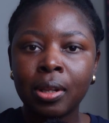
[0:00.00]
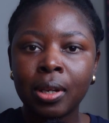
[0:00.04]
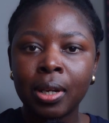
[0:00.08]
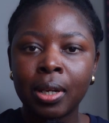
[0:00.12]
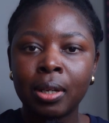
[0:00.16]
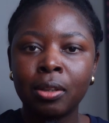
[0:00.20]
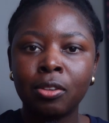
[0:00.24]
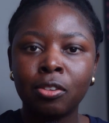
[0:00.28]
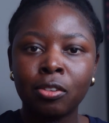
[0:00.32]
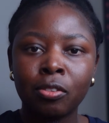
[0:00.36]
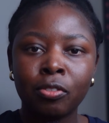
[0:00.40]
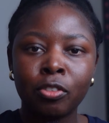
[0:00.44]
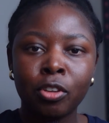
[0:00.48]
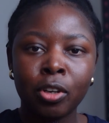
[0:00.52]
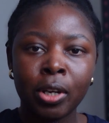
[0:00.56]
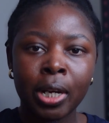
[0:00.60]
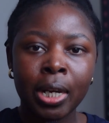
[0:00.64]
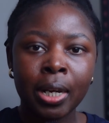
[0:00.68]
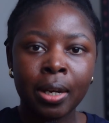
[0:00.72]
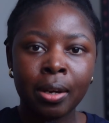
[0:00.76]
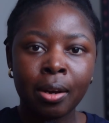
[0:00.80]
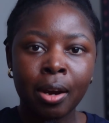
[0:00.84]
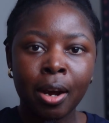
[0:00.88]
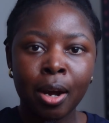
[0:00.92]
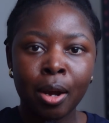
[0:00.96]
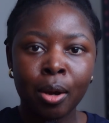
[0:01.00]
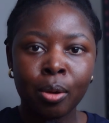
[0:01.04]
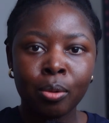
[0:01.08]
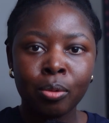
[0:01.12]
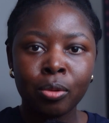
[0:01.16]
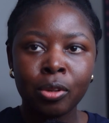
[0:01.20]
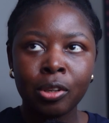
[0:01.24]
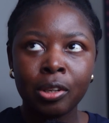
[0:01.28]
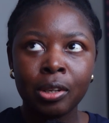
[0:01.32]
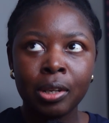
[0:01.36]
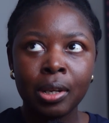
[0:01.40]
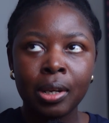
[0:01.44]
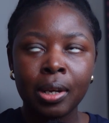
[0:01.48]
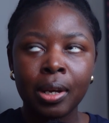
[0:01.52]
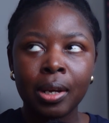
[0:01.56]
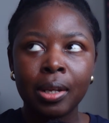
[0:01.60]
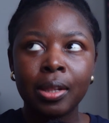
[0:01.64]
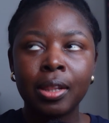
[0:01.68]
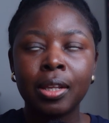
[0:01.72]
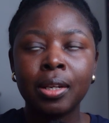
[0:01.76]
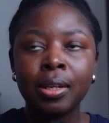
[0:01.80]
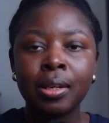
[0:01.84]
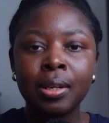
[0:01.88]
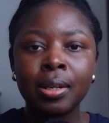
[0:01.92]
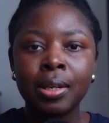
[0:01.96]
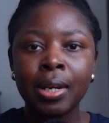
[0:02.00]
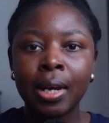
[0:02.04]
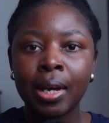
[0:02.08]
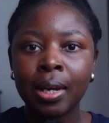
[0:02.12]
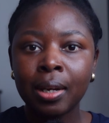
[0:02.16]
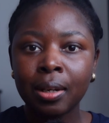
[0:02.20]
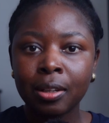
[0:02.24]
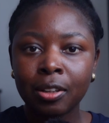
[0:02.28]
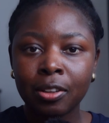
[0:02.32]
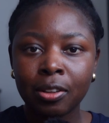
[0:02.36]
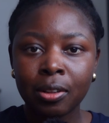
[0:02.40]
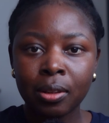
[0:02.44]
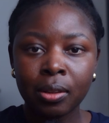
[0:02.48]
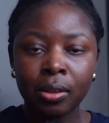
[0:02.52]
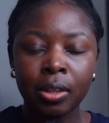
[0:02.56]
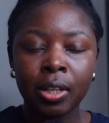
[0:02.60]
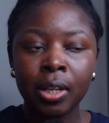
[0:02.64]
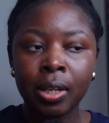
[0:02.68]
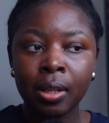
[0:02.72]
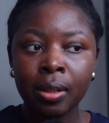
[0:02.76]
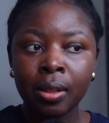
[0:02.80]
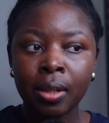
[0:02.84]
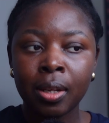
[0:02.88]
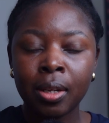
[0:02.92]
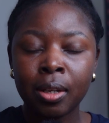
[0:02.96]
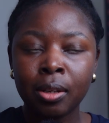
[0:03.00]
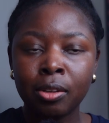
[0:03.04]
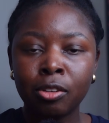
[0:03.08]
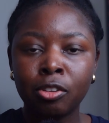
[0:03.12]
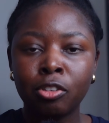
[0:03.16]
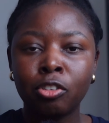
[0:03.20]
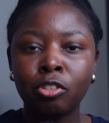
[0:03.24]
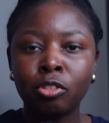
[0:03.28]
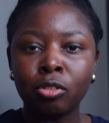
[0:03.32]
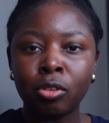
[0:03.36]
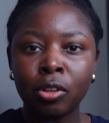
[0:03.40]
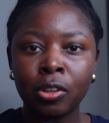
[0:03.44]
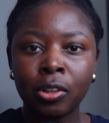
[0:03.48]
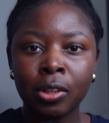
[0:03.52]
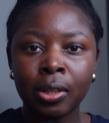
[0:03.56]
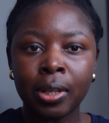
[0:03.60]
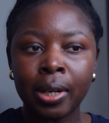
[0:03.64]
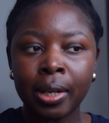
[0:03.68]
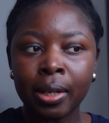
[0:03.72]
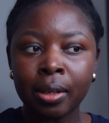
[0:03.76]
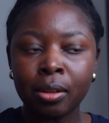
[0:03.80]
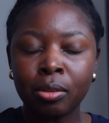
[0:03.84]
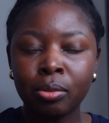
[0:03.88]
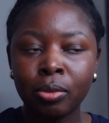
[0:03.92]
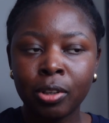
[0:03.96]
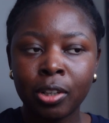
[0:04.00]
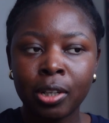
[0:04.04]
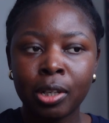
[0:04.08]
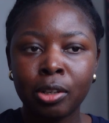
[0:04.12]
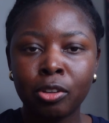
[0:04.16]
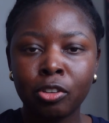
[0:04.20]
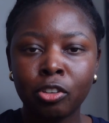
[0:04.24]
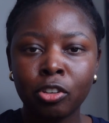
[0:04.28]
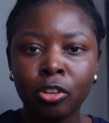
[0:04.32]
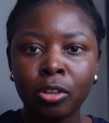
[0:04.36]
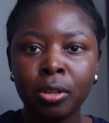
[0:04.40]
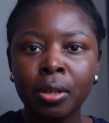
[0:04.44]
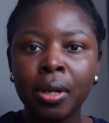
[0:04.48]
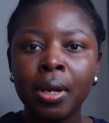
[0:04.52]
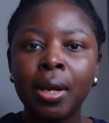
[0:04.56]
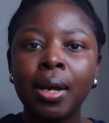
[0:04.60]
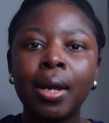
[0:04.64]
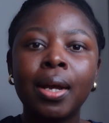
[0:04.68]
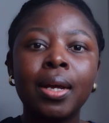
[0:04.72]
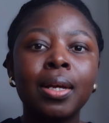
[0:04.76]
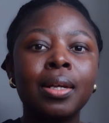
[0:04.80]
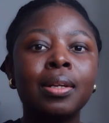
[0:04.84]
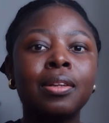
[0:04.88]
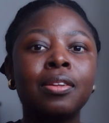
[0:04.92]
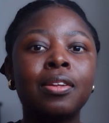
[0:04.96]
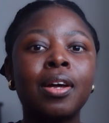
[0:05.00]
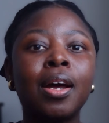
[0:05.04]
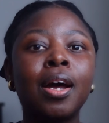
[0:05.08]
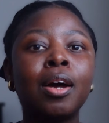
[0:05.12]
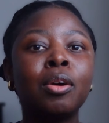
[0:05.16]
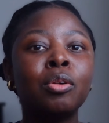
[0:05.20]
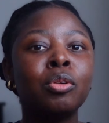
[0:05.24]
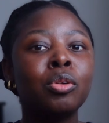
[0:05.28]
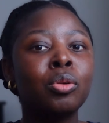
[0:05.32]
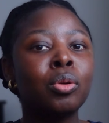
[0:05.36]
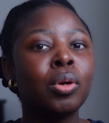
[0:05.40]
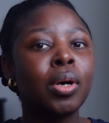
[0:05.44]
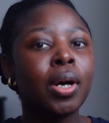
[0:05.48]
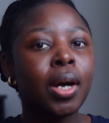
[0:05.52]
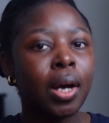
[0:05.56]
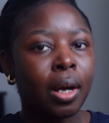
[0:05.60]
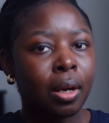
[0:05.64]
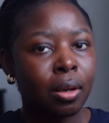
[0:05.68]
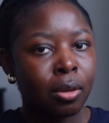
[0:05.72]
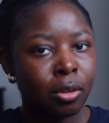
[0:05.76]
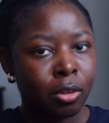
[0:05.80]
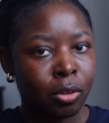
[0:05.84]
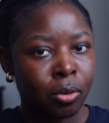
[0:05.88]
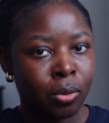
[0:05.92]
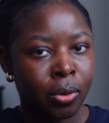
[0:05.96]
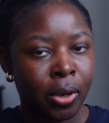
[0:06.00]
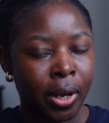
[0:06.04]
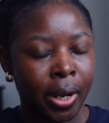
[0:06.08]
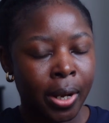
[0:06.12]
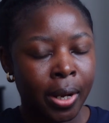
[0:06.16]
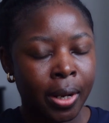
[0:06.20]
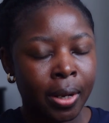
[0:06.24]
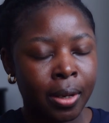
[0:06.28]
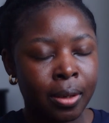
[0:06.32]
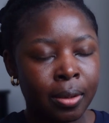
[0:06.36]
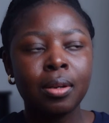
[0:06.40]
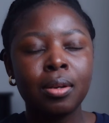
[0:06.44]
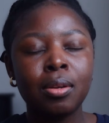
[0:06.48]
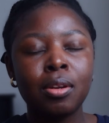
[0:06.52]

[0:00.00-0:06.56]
the ends of your hair out, the next thing that destroys length retention is how you cut your hair.